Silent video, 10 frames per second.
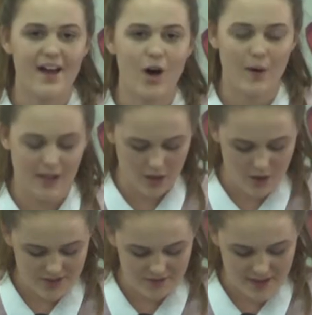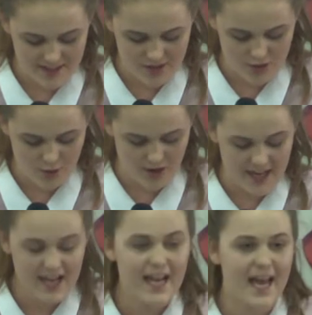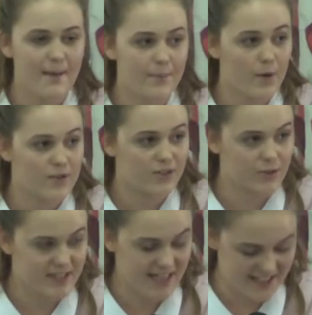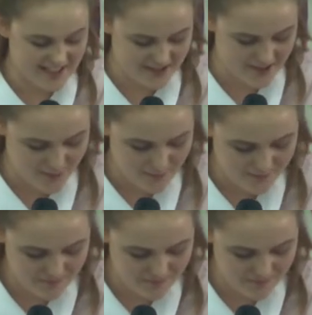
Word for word: owe a lot of my story and personal sanity to.